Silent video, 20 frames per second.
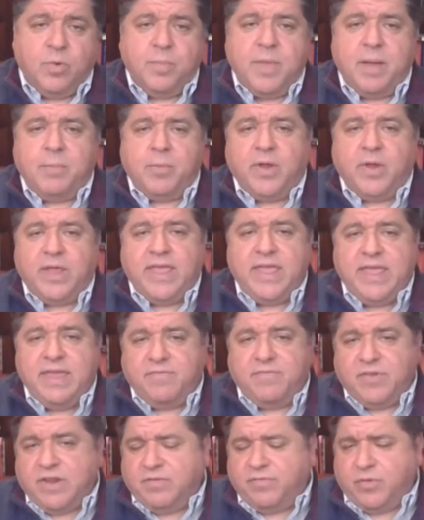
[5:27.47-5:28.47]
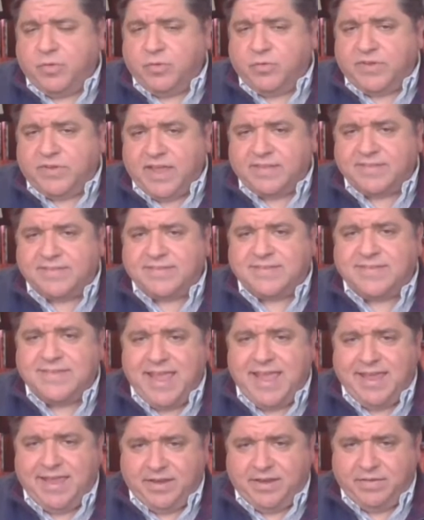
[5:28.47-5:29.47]
Remember, even if you test
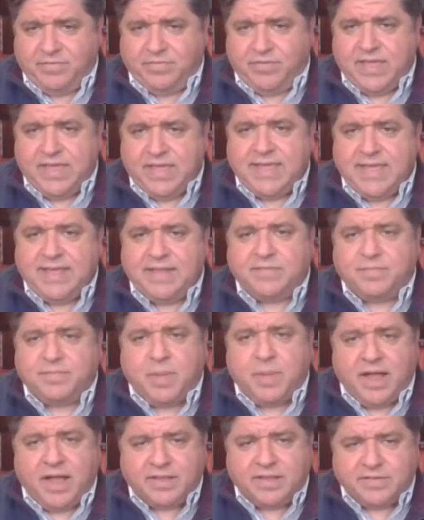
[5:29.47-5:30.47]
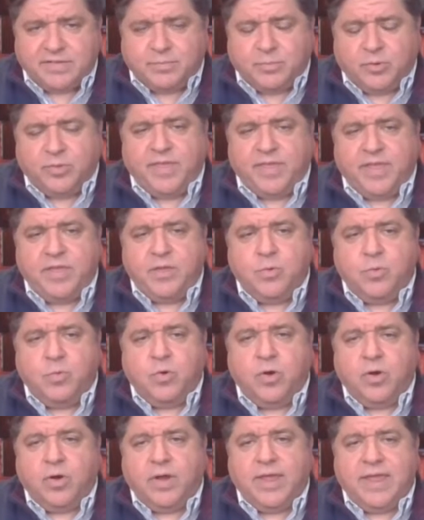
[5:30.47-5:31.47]
negative, it's possible that you
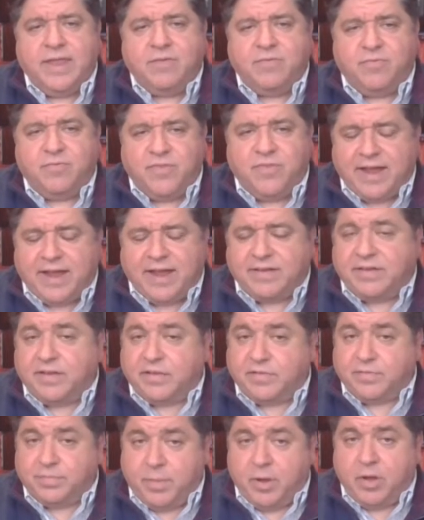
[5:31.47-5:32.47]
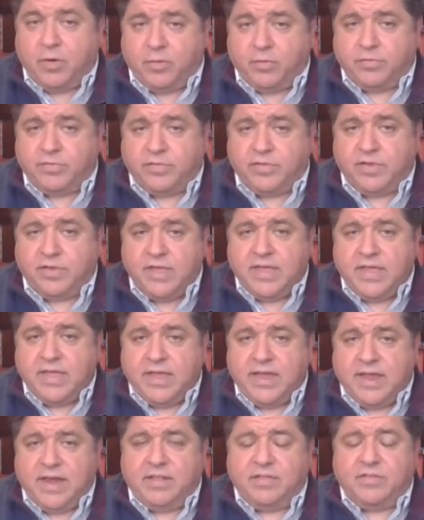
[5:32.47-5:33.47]
were in fact exposed,
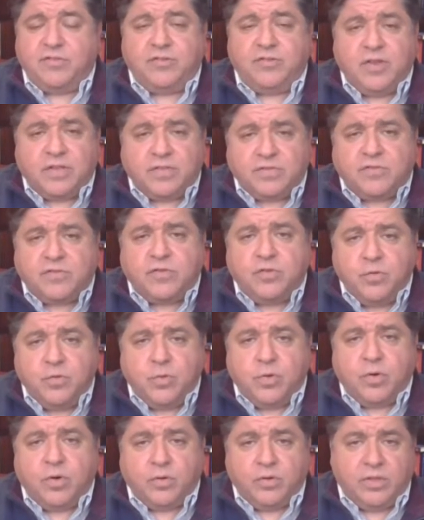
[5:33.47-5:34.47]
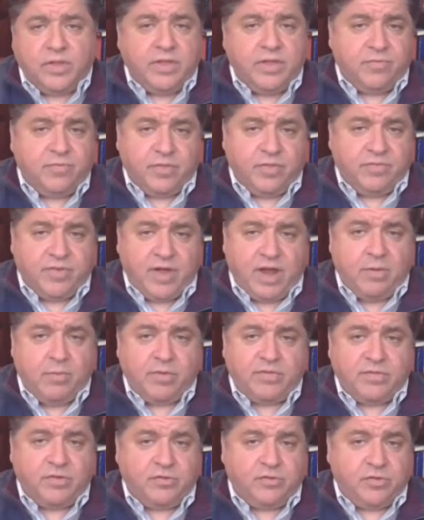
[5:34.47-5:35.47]
and it's just too early for the
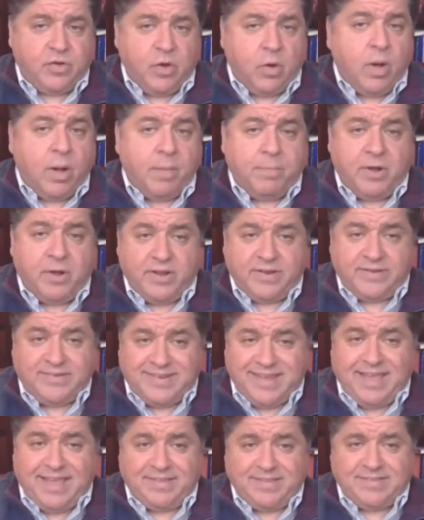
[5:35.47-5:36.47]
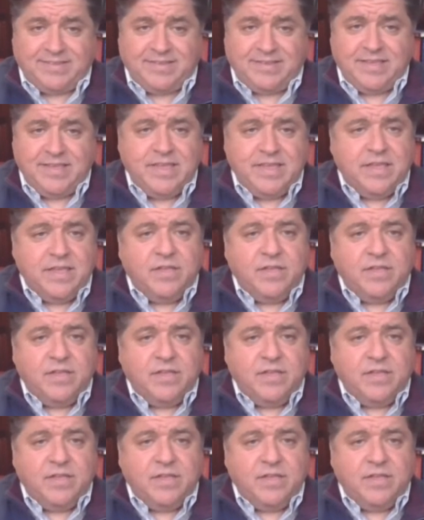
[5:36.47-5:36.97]
virus to show up on a test.